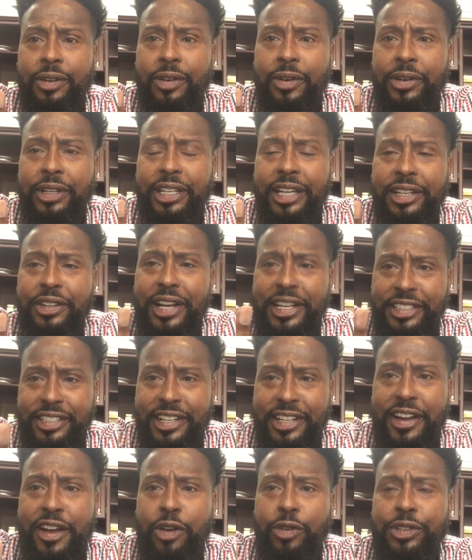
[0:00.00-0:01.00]
okay, you got the
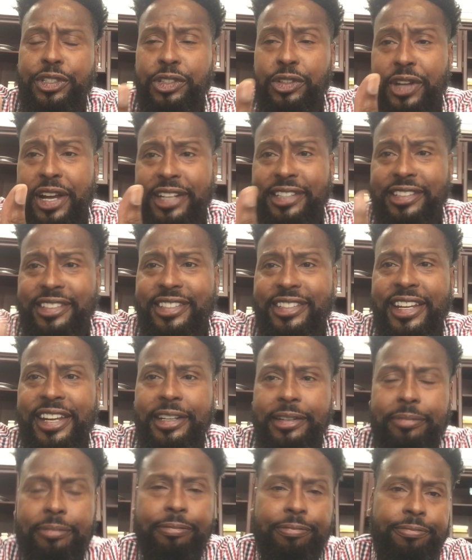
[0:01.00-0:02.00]
Congress and you got the
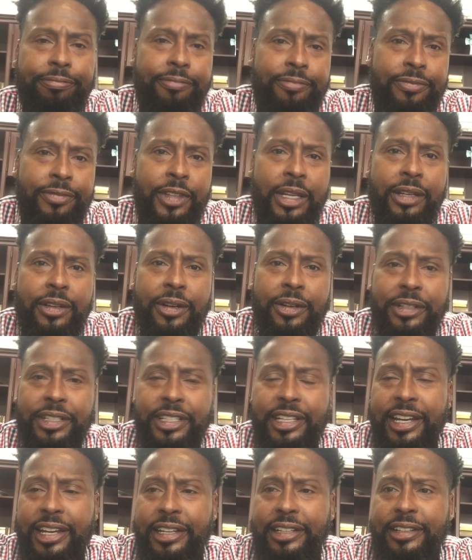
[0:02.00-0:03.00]
Senate,
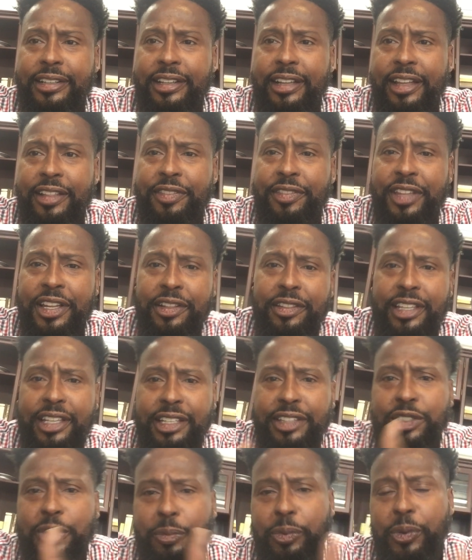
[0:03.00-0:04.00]
okay, and then
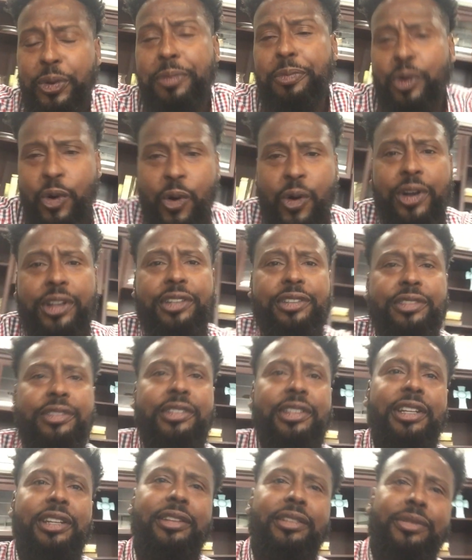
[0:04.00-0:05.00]
the Supreme Court is
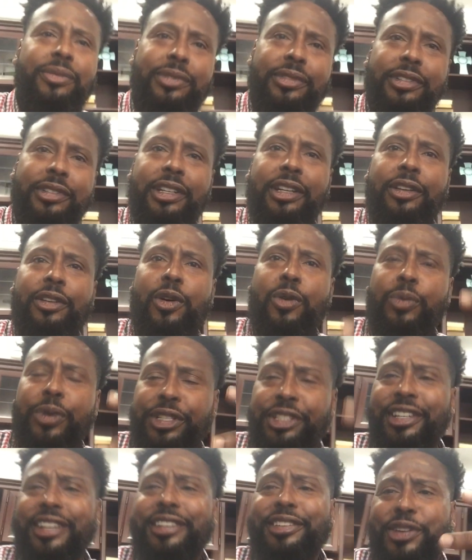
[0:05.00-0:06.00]
the, you know,
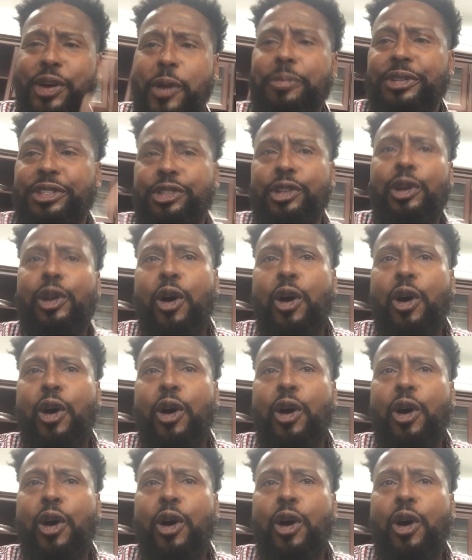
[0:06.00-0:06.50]
which interprets the